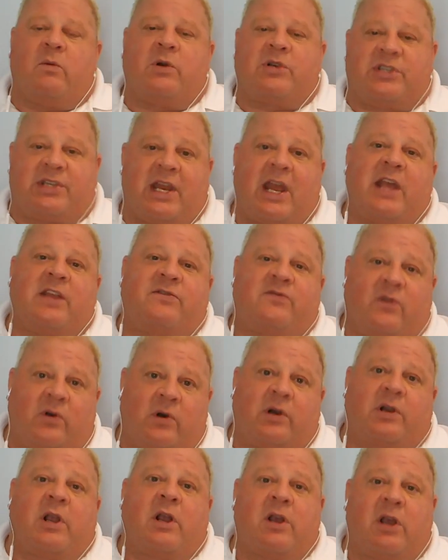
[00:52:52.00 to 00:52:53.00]
stands for
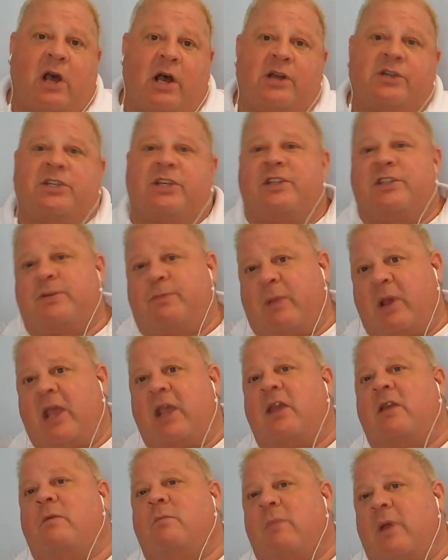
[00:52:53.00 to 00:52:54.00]
Concussions,
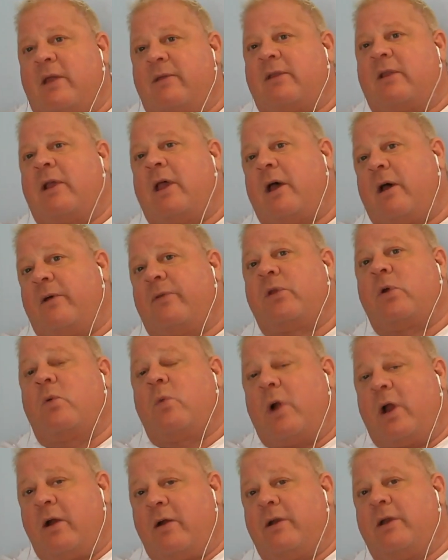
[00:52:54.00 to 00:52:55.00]
Pain, Mental Health
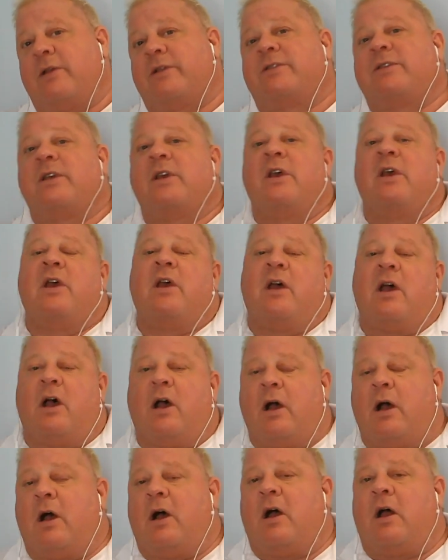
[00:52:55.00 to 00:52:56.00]
Awareness,
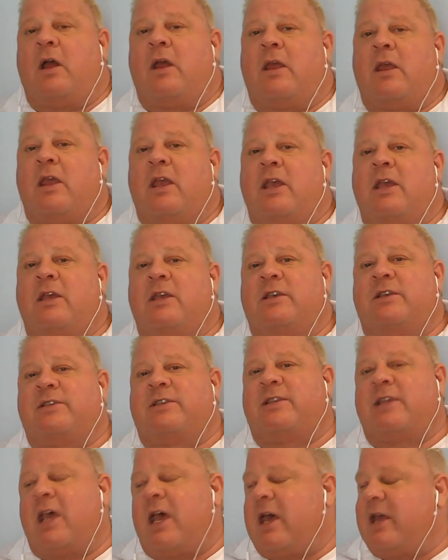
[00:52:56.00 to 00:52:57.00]
is
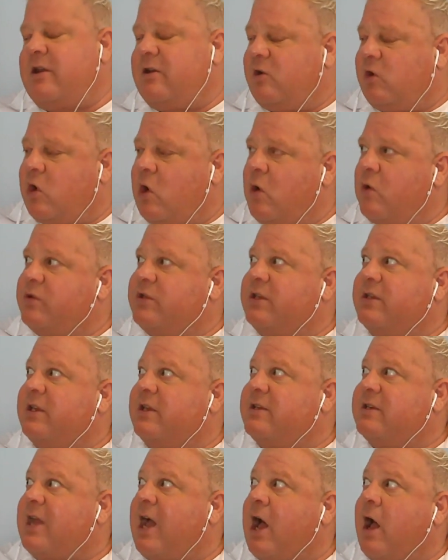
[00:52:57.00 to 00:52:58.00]
that go to the
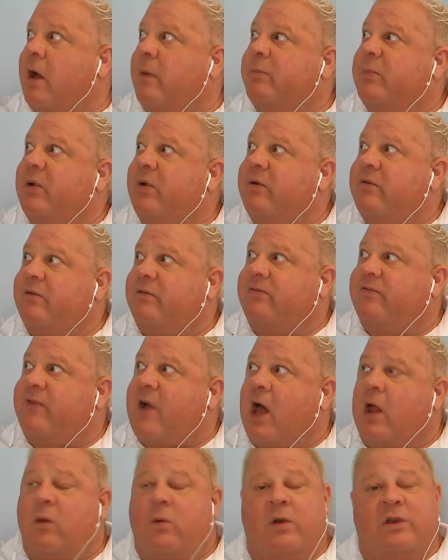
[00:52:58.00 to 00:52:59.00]
top,
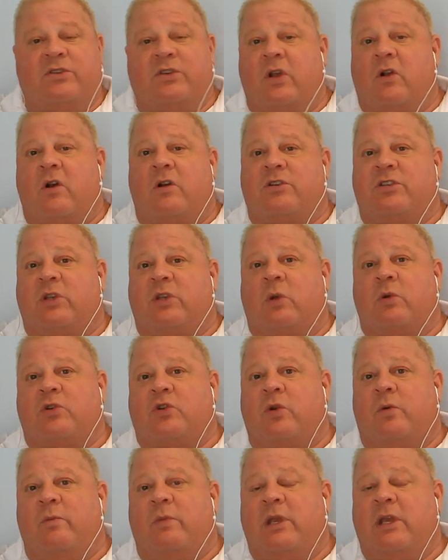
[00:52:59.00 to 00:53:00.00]
follow us on our social
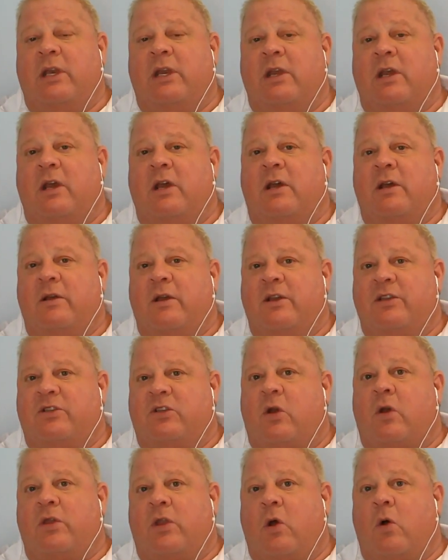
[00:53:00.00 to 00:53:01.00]
media. It's
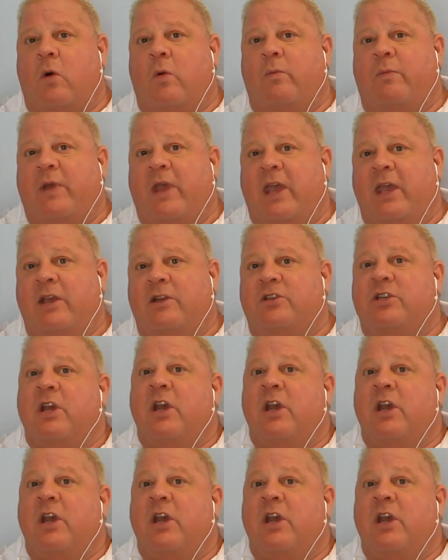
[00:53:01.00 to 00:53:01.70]
on the homepage.